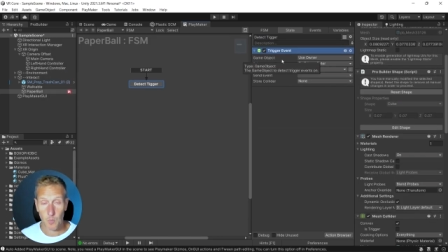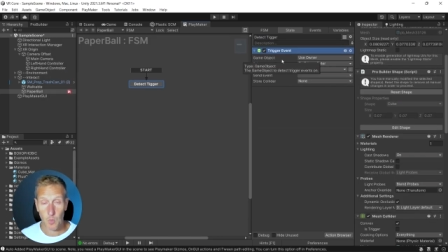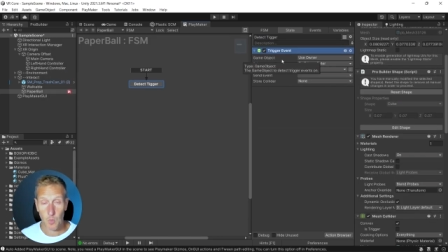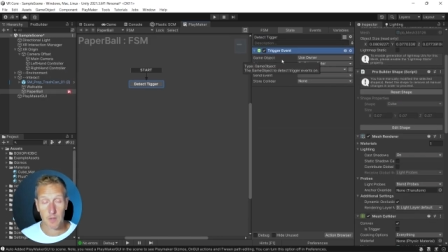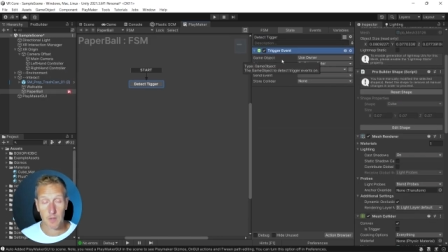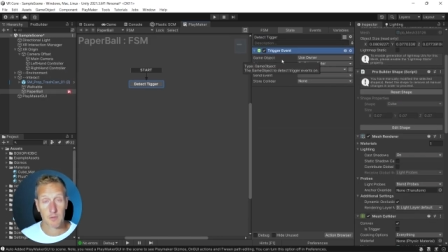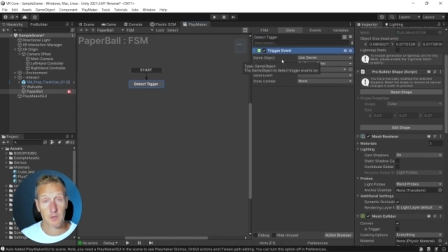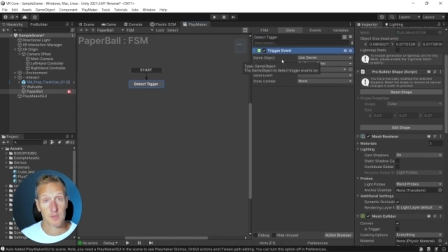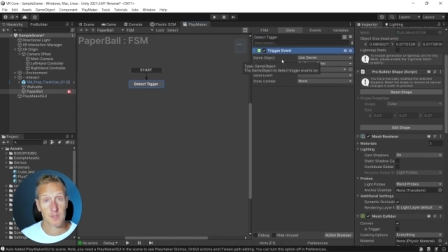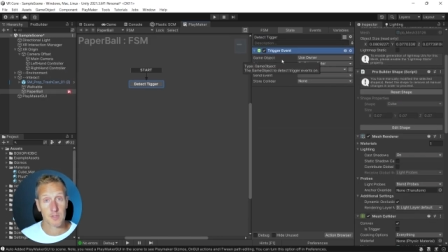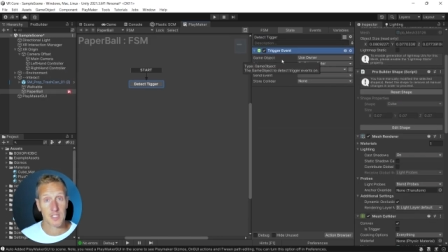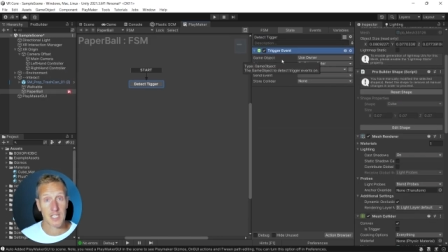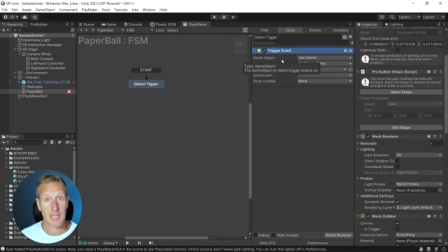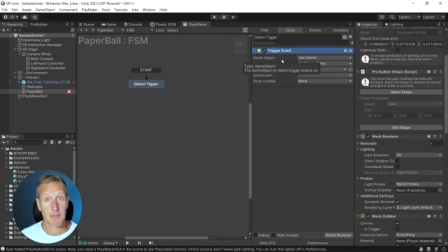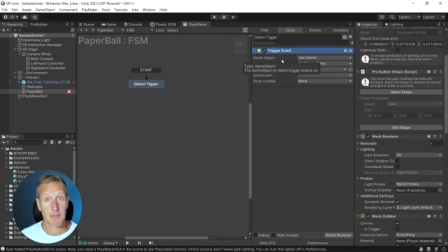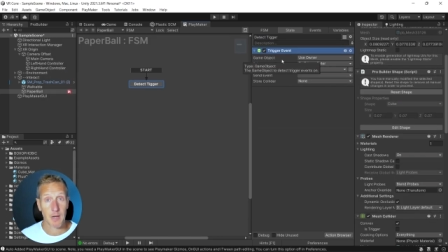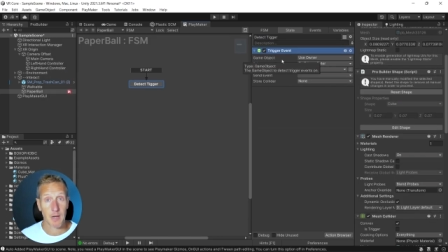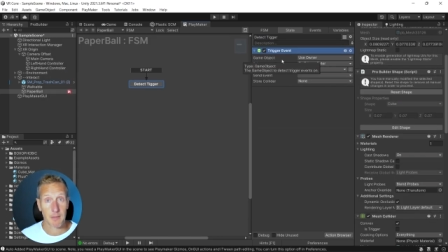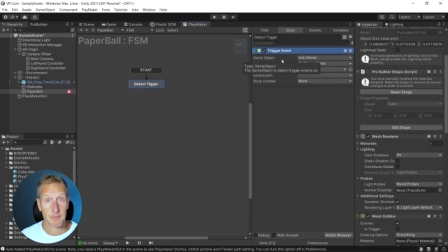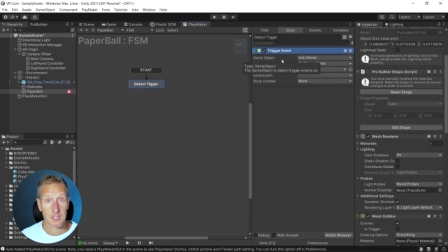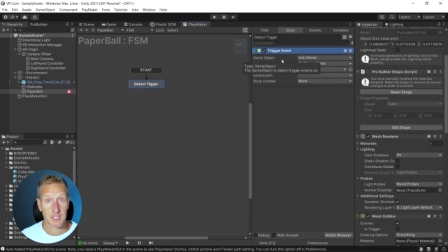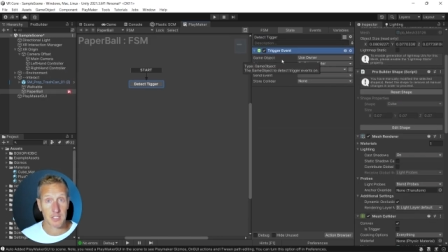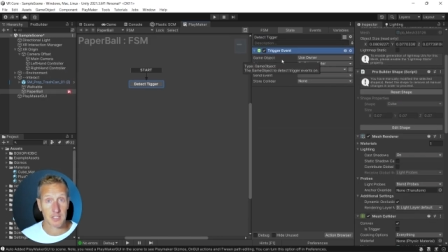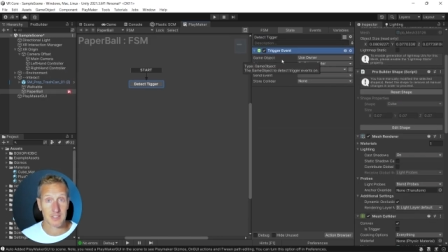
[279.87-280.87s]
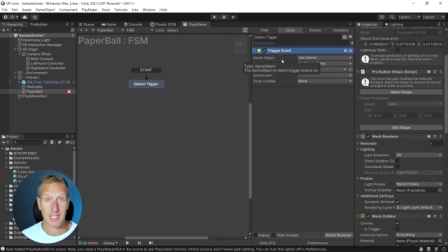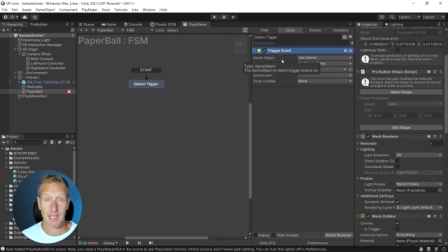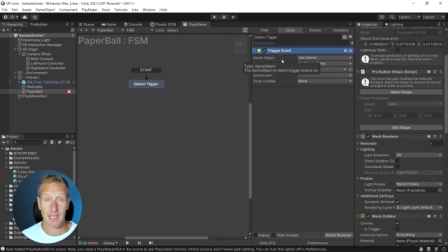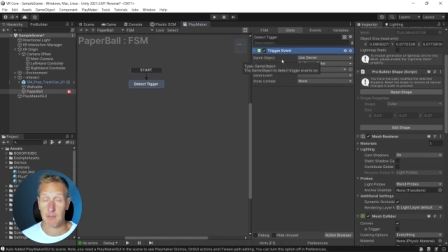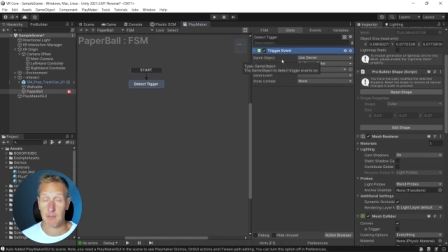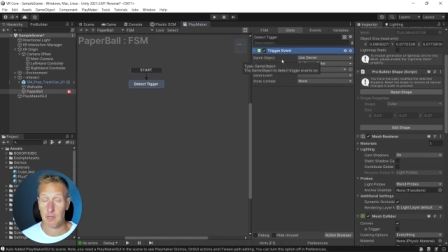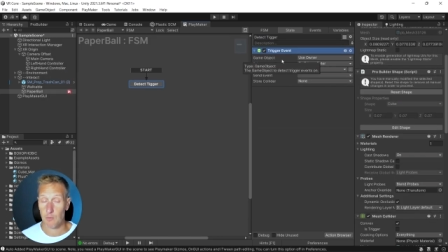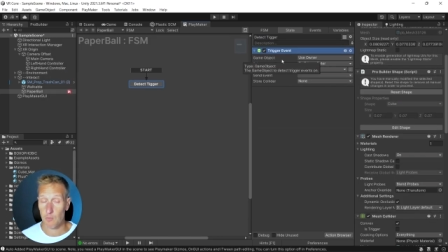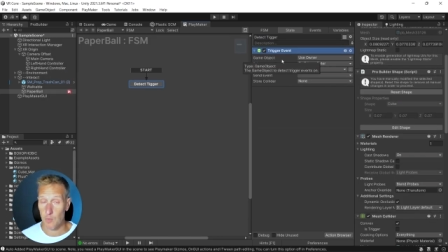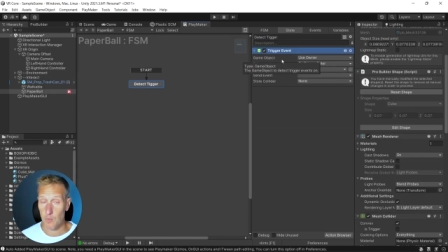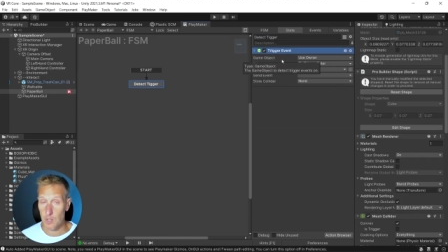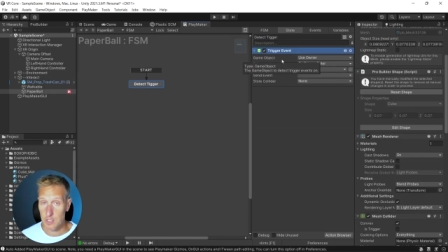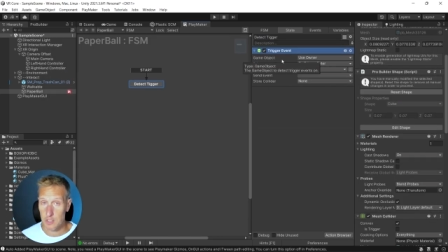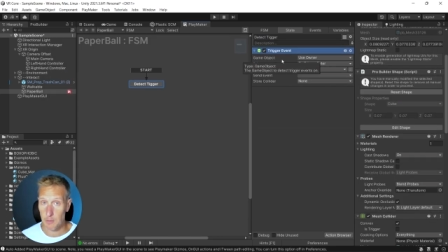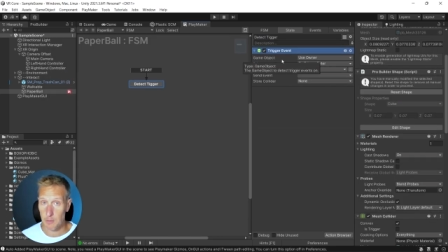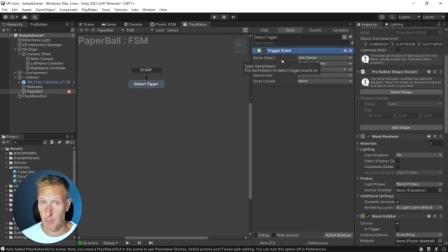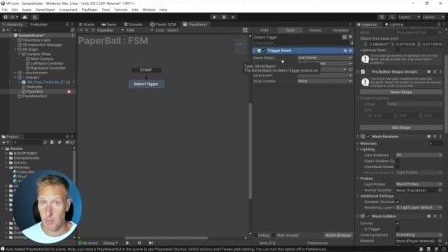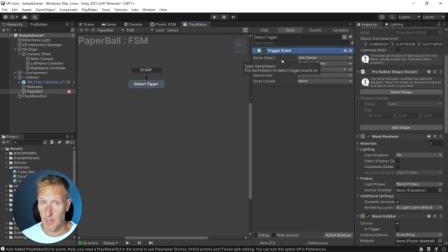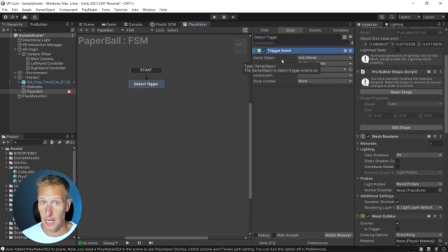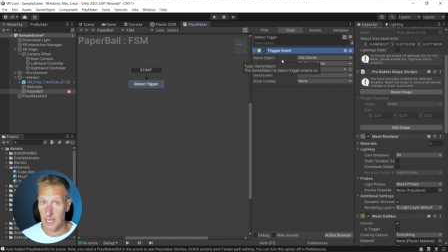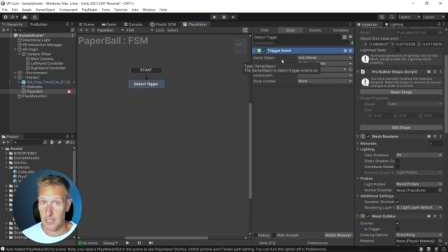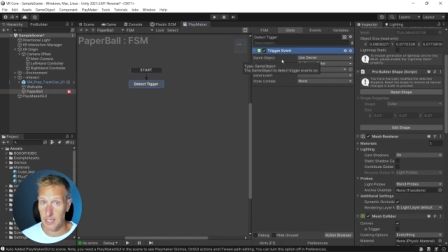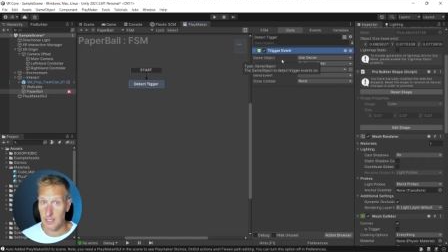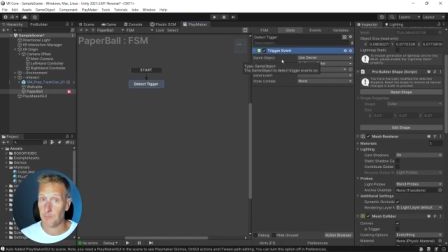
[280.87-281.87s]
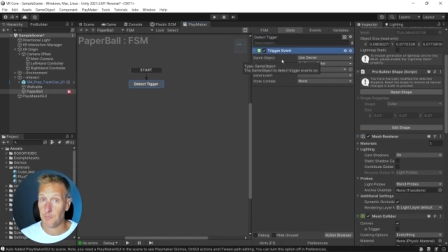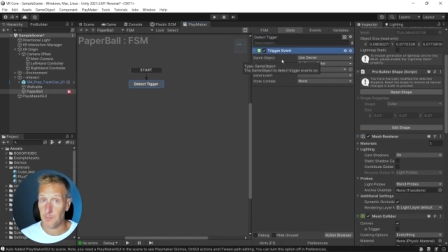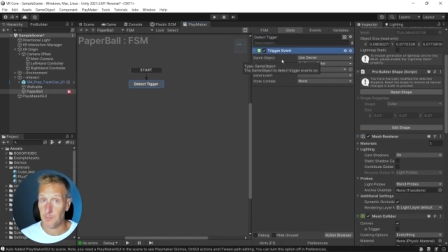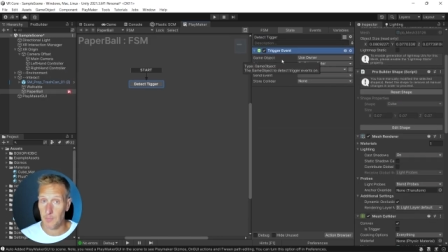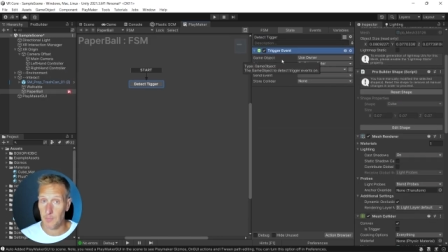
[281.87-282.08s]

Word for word: one of those game objects have a rigid body,